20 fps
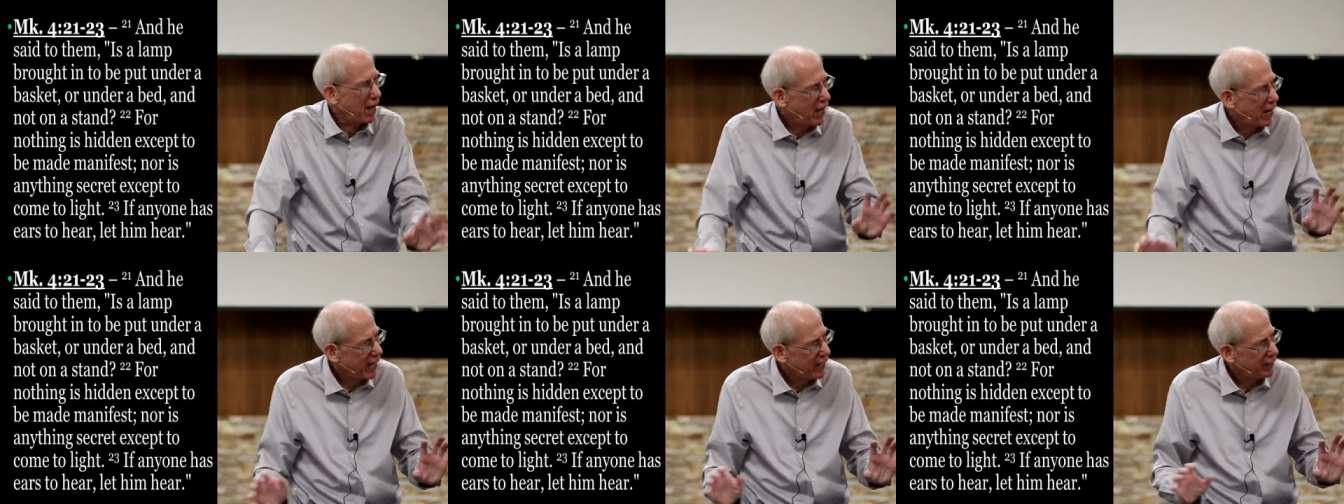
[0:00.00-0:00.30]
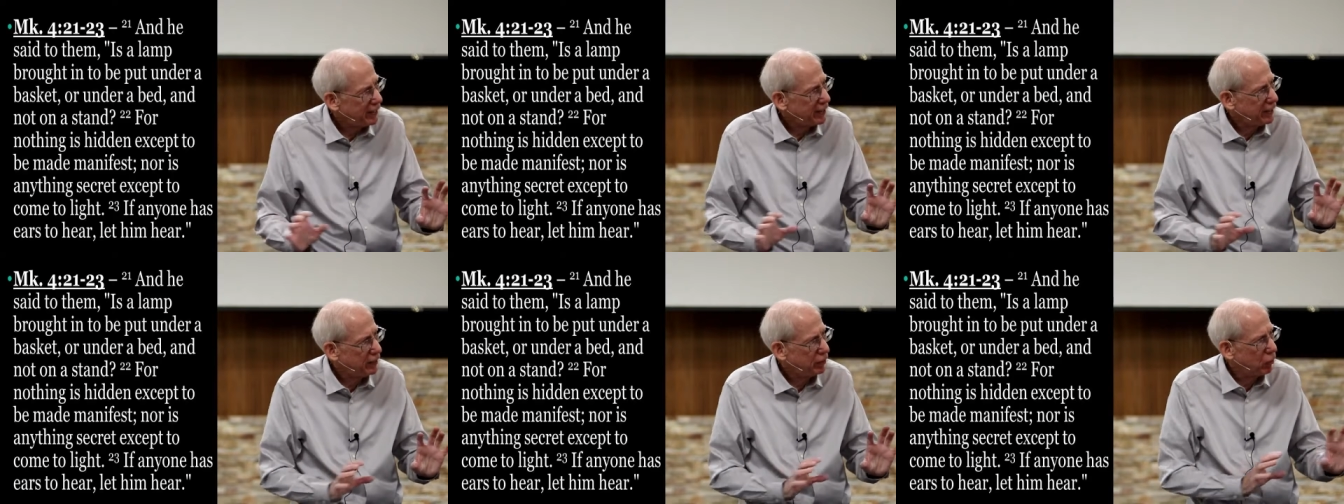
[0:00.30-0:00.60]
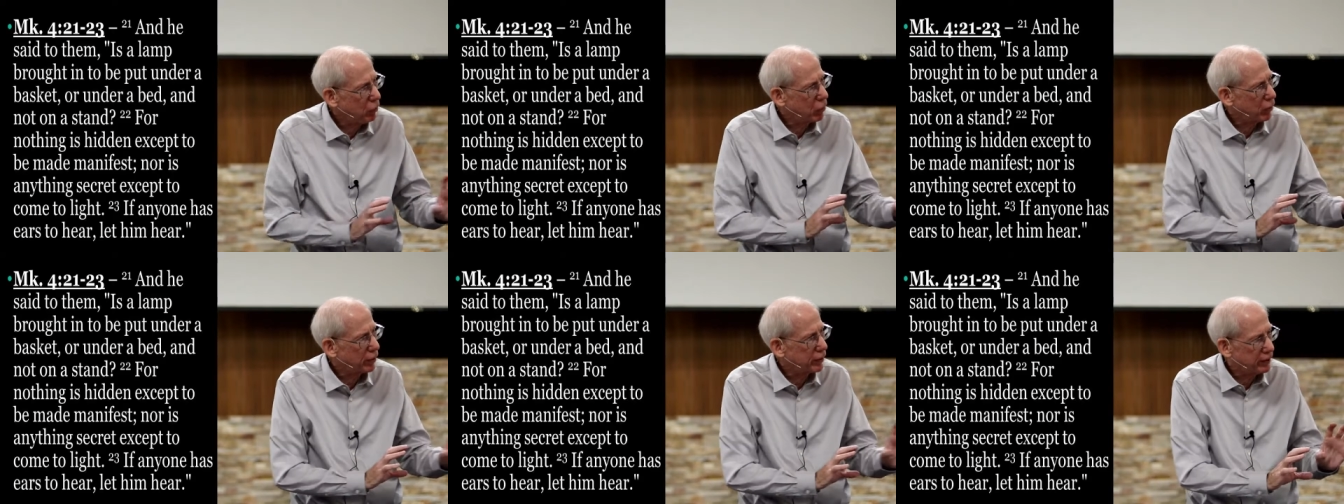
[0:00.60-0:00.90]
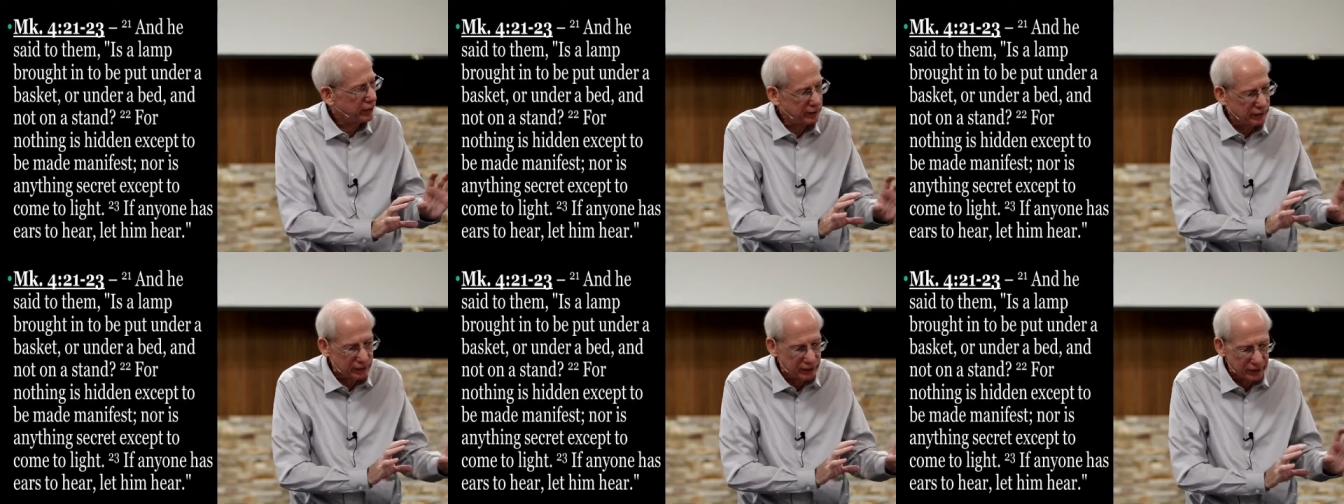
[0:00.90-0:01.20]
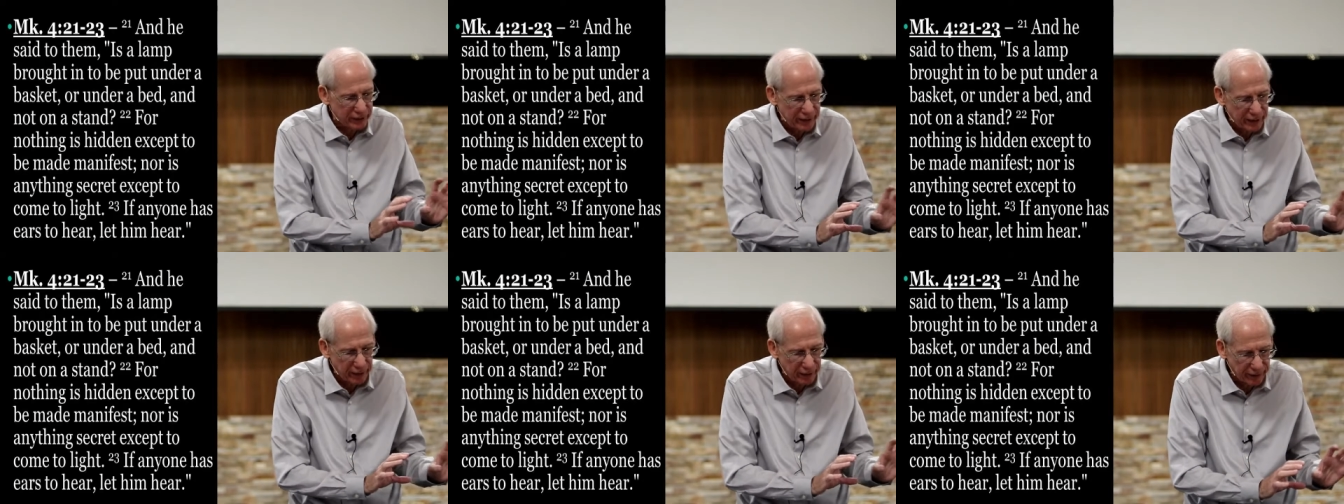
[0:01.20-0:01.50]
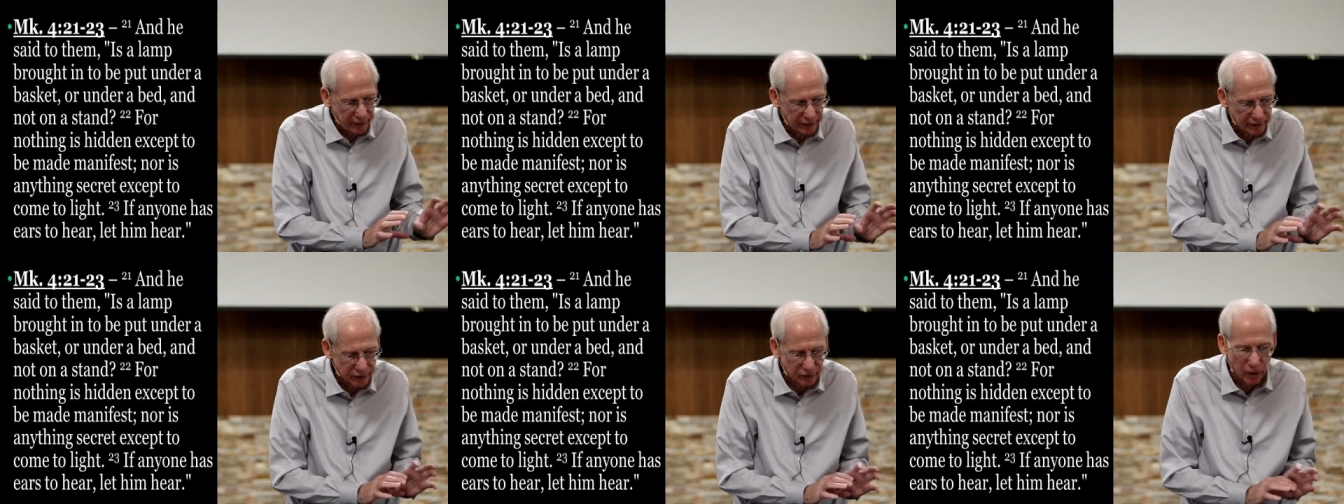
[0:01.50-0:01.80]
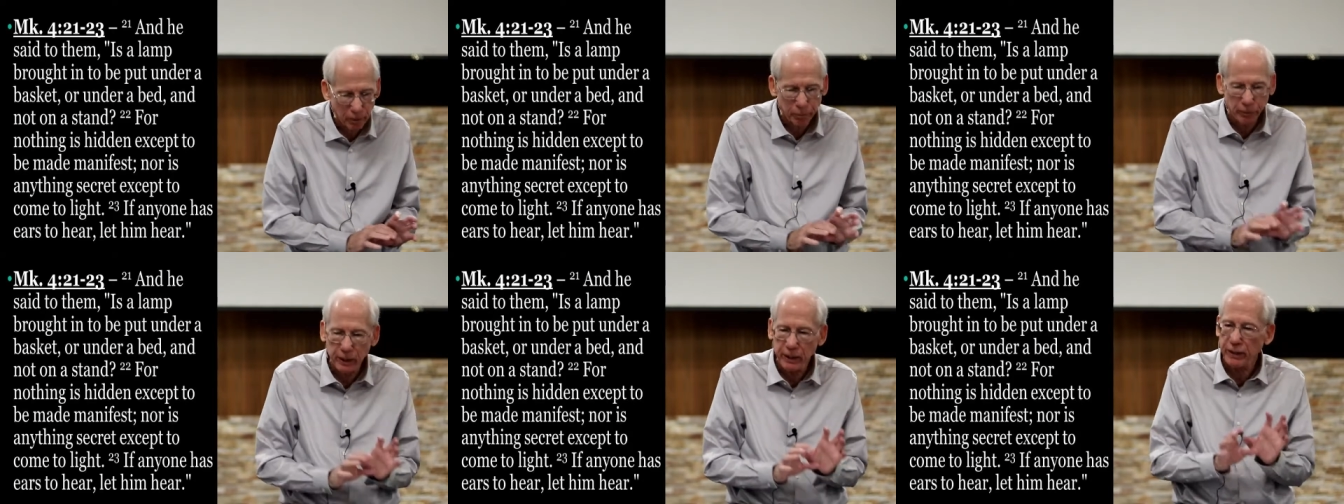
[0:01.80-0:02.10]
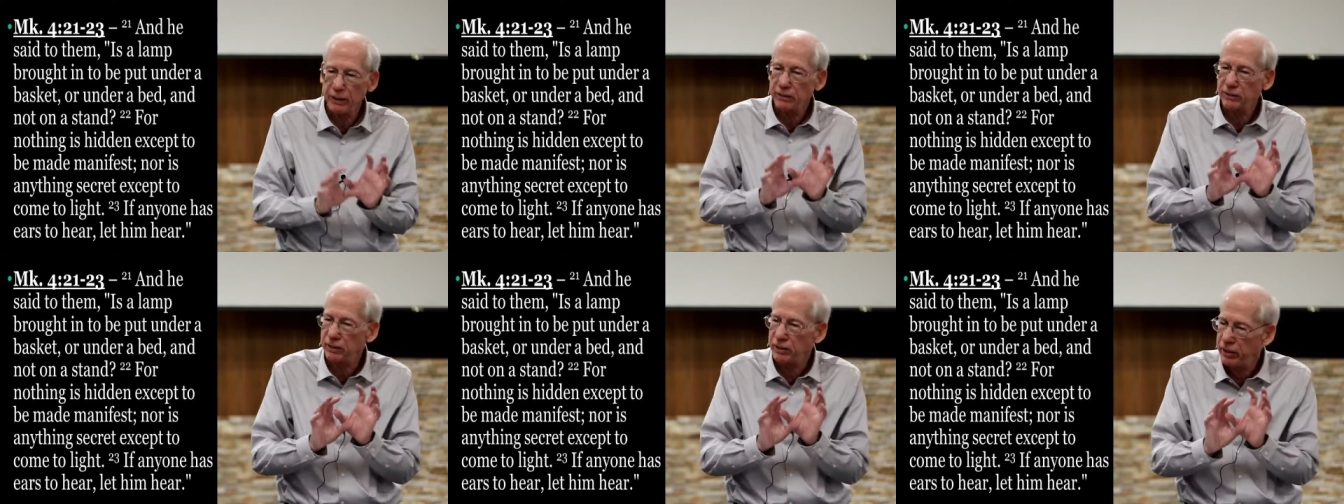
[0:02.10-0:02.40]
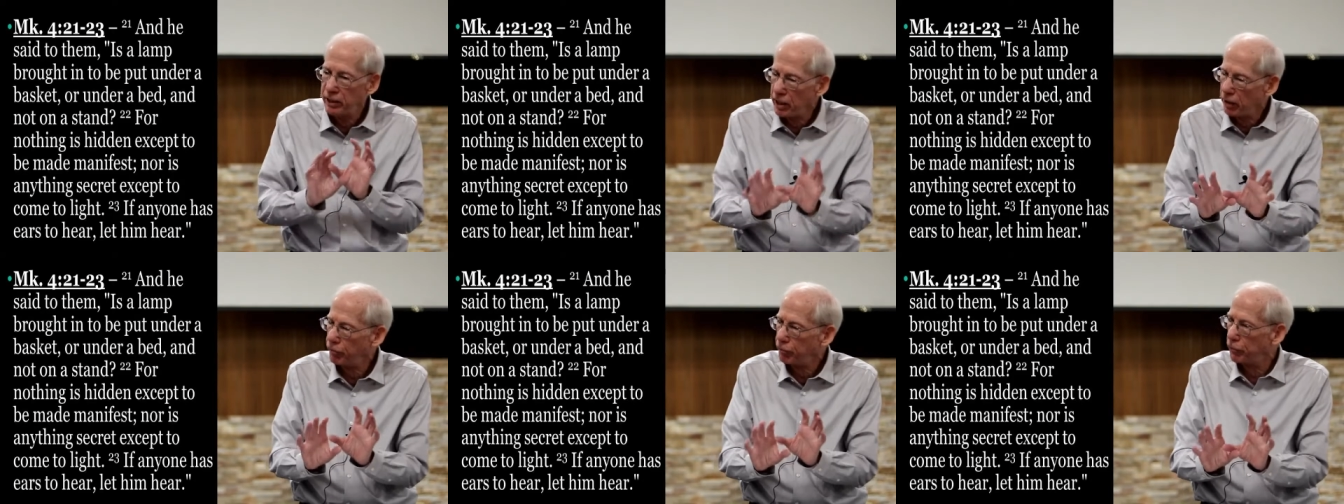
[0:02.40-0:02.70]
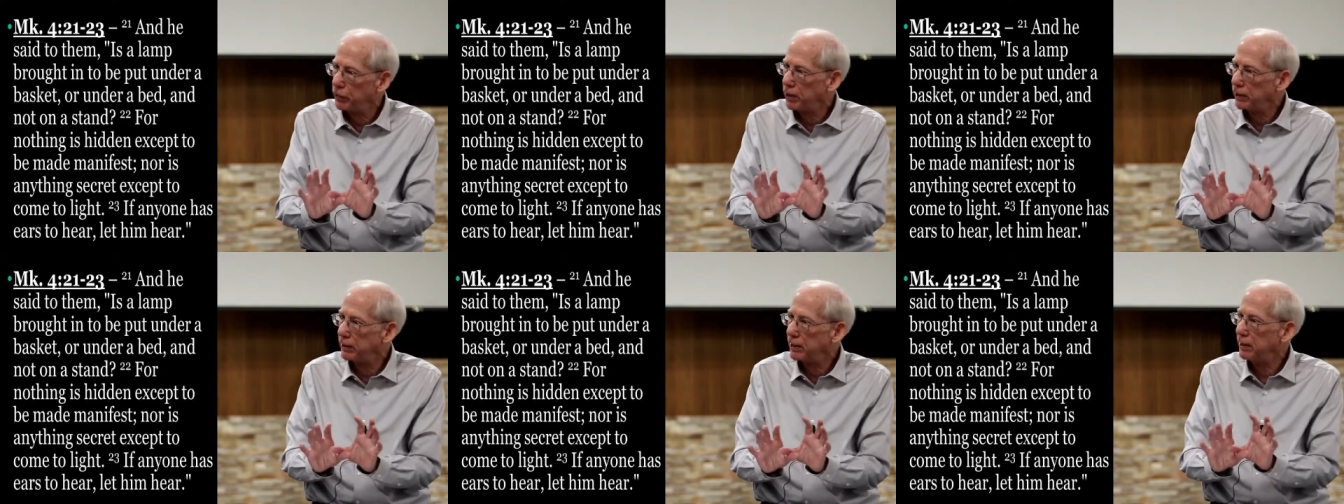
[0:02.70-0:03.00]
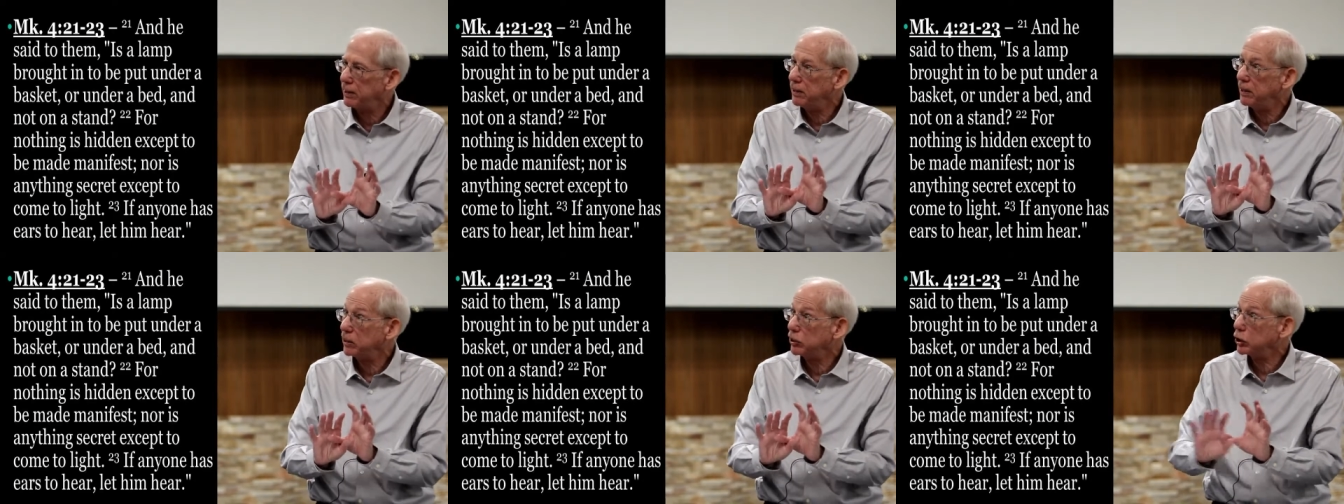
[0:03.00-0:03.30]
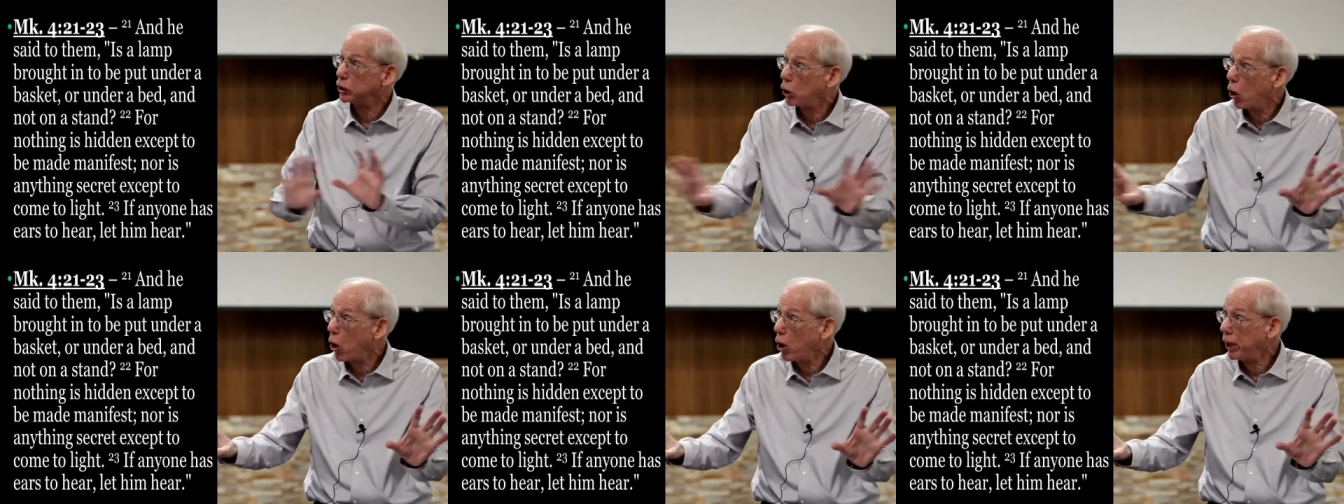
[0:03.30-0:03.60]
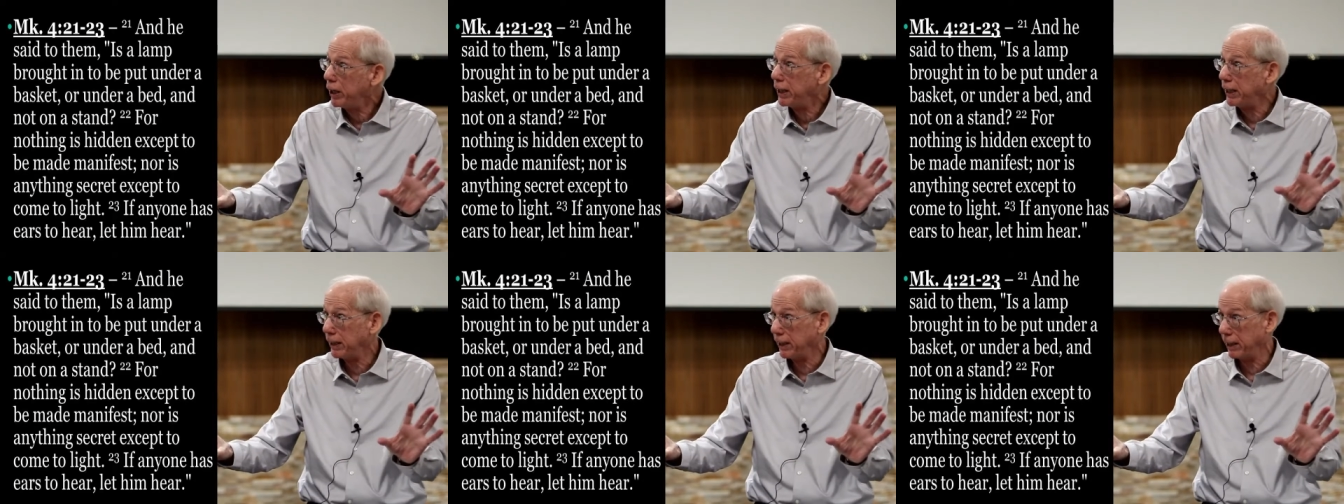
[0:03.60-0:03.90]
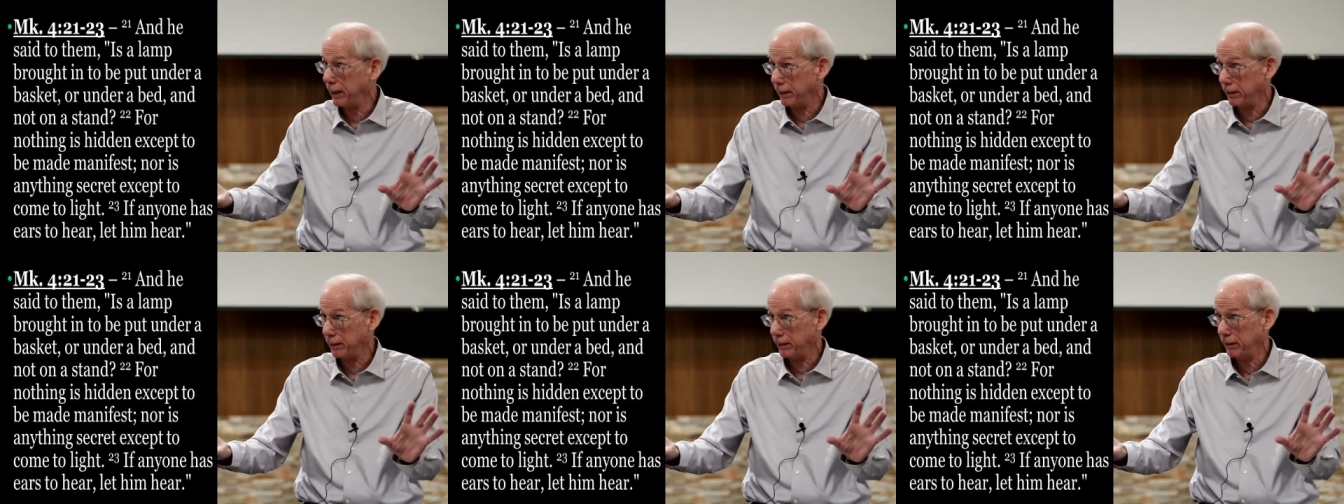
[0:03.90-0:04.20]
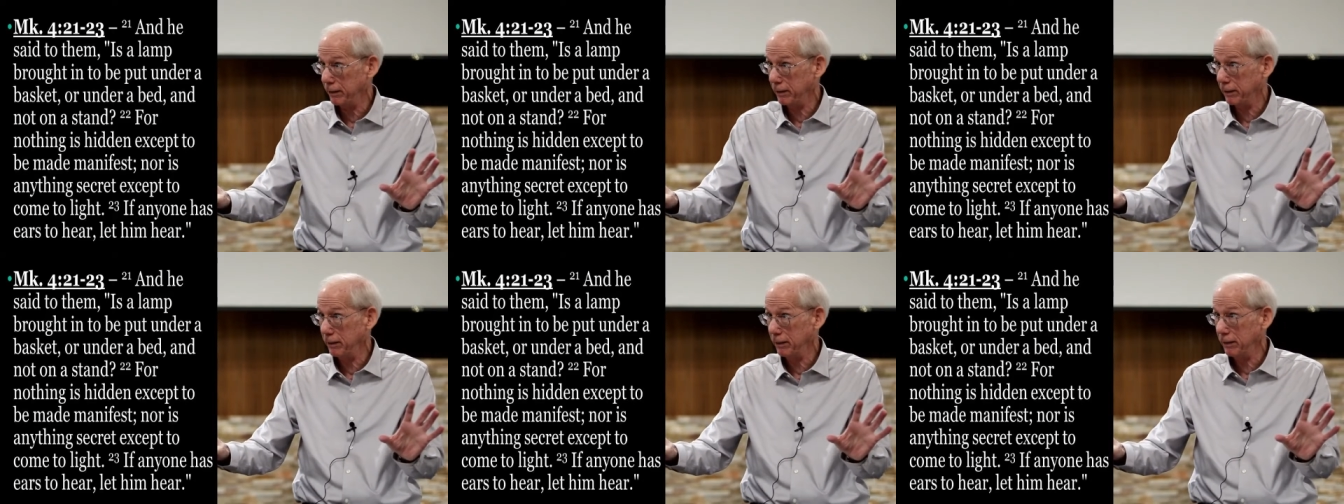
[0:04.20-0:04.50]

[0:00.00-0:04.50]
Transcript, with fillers: hiding or concealing something is different than discarding it.